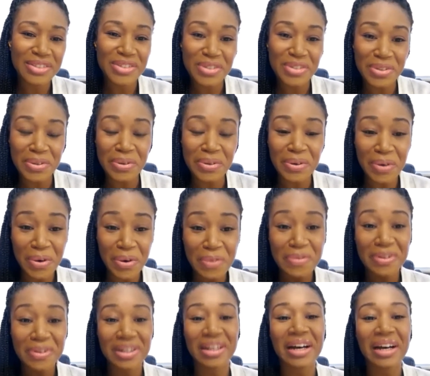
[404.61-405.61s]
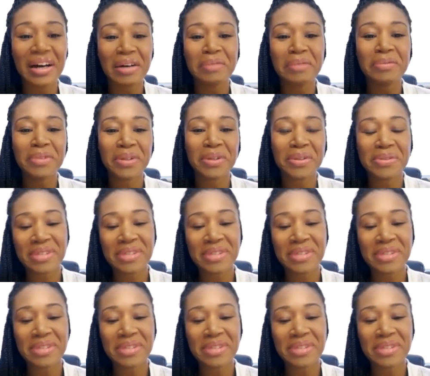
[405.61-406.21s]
to overcome those